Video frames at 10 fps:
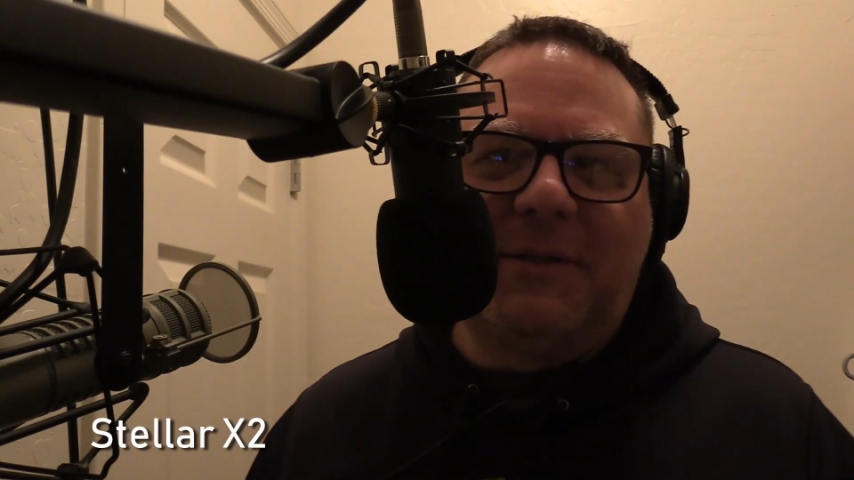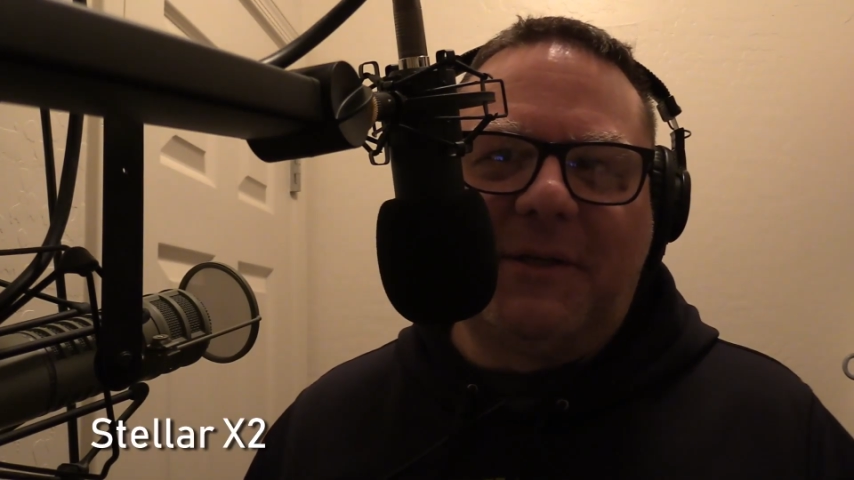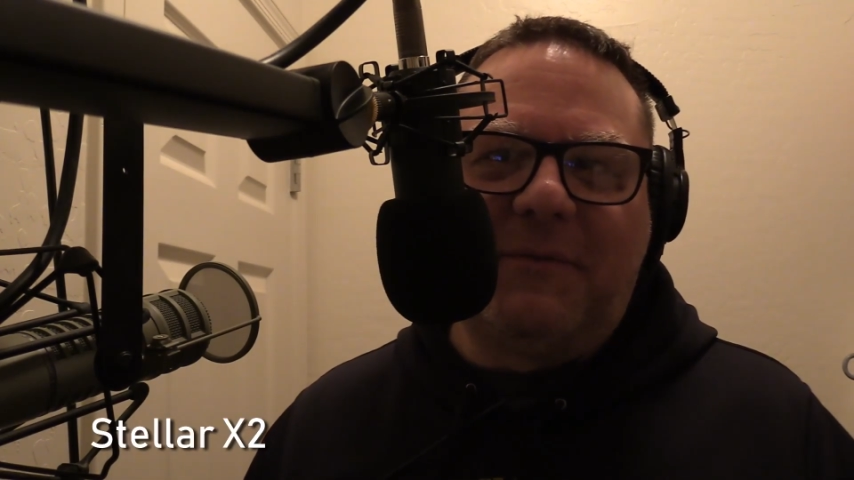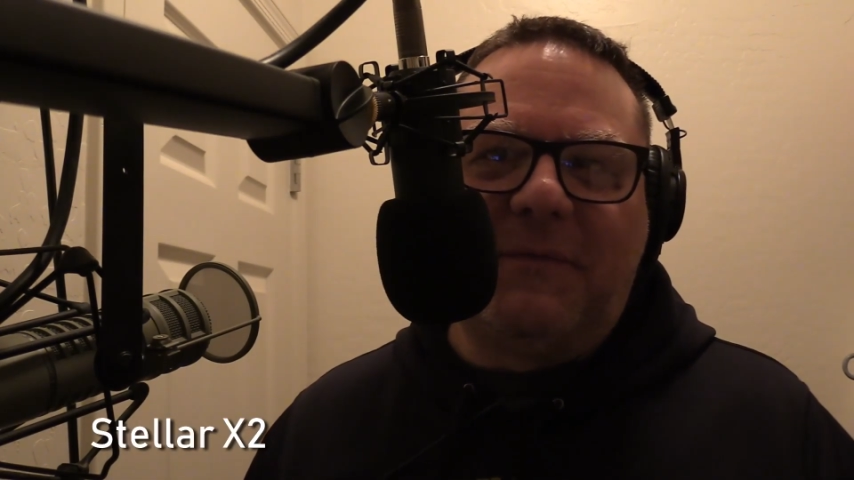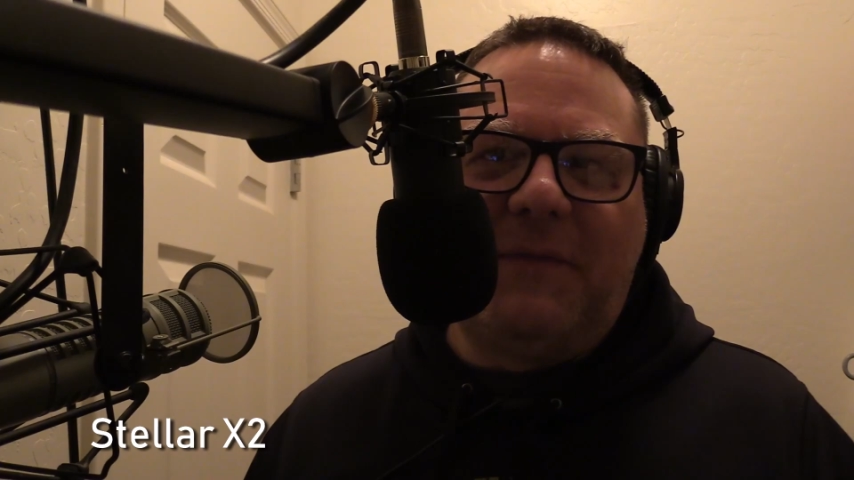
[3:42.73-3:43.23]

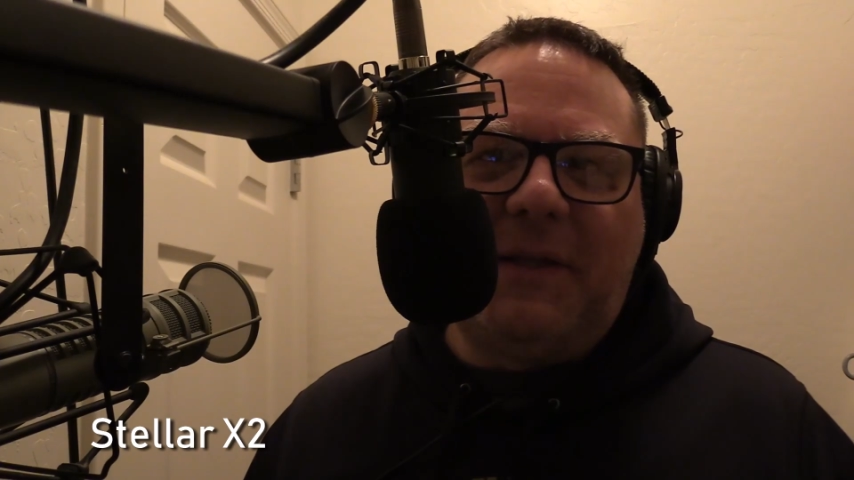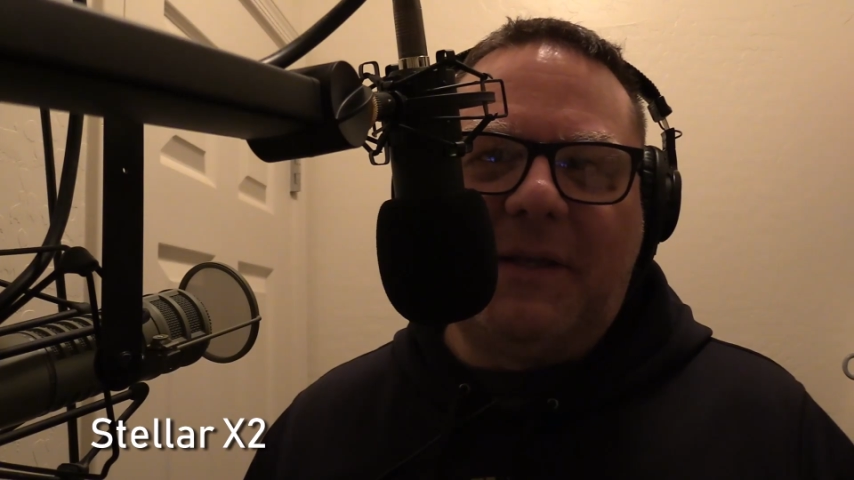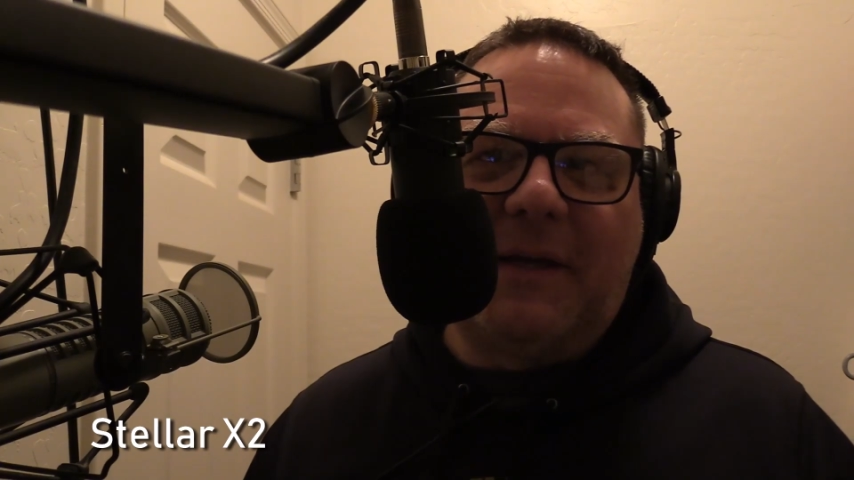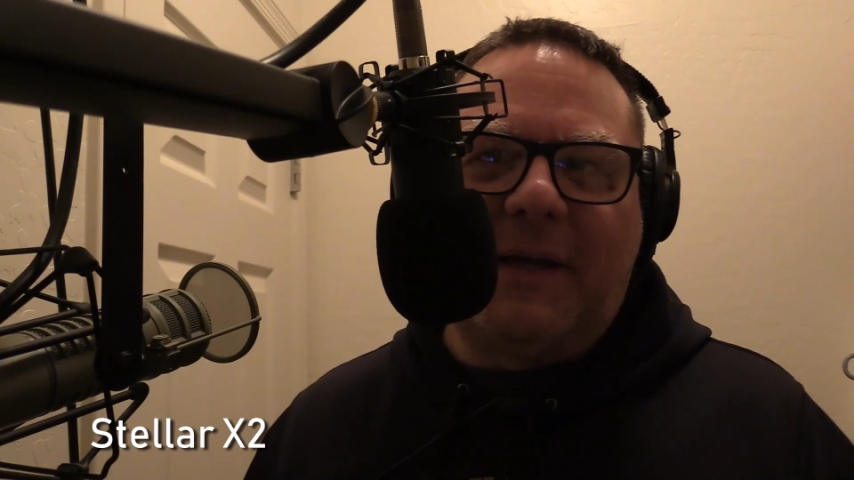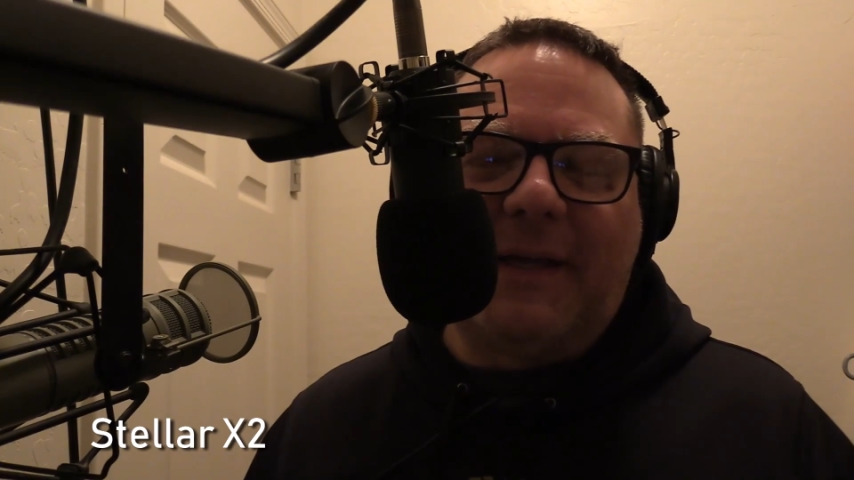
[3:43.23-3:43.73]
of
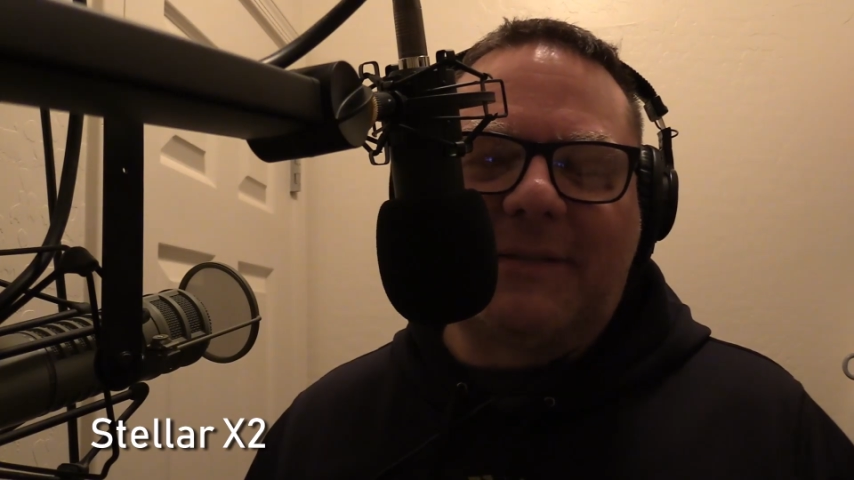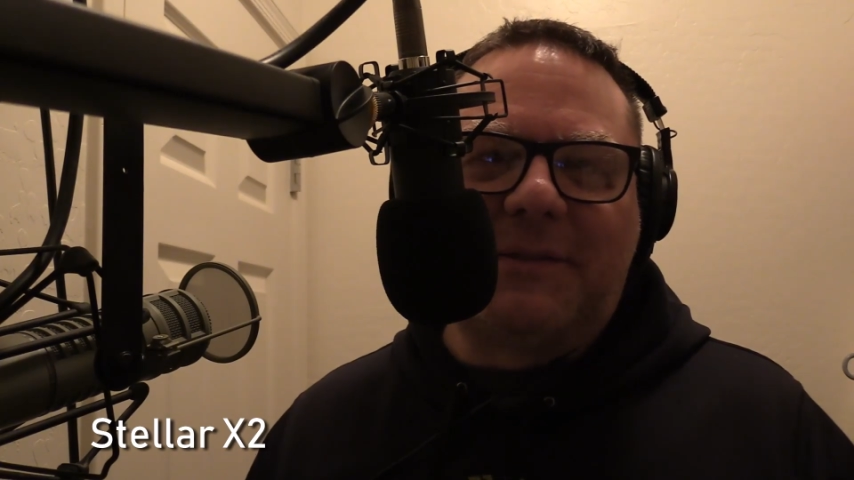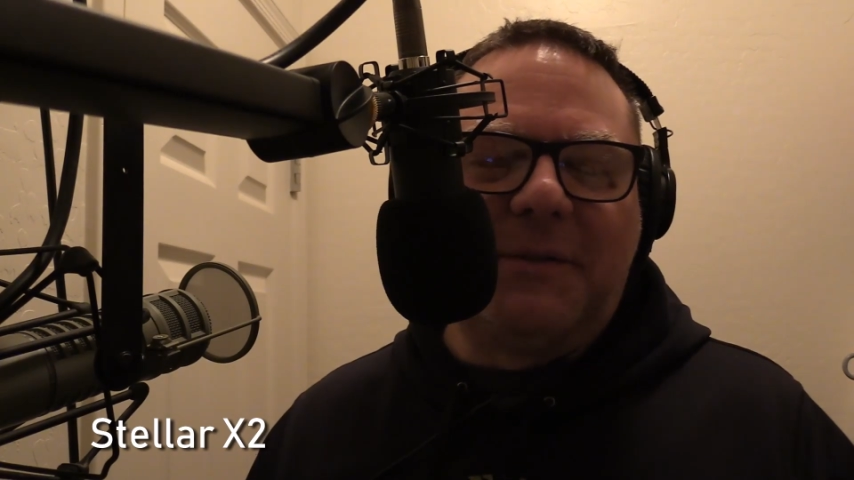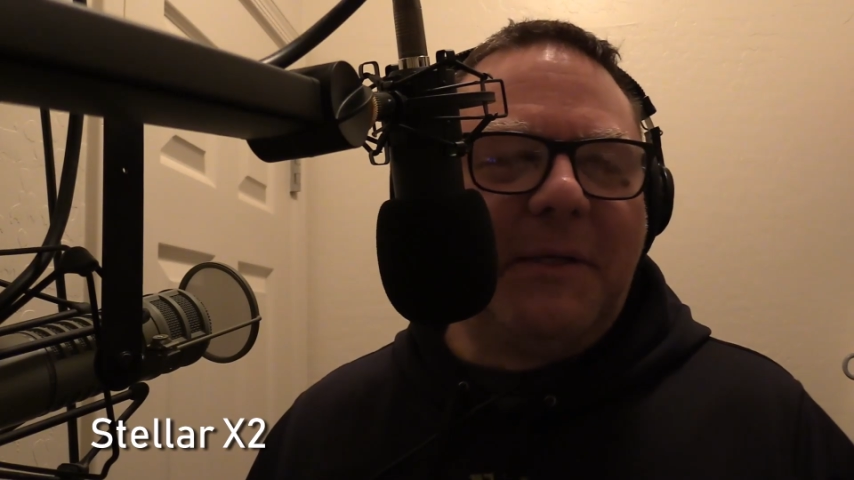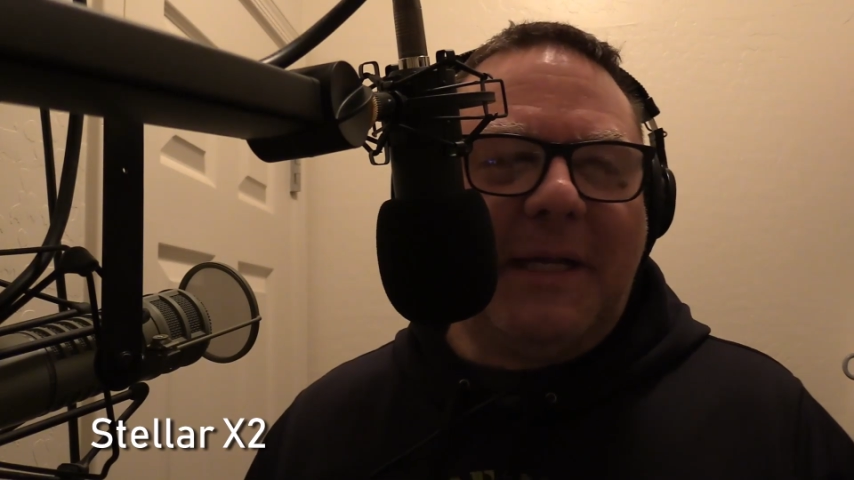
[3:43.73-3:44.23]
the
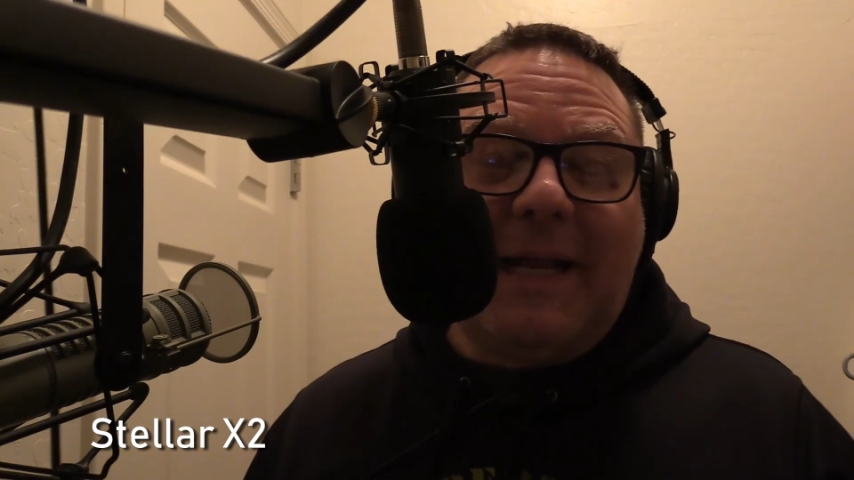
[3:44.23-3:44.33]
X2.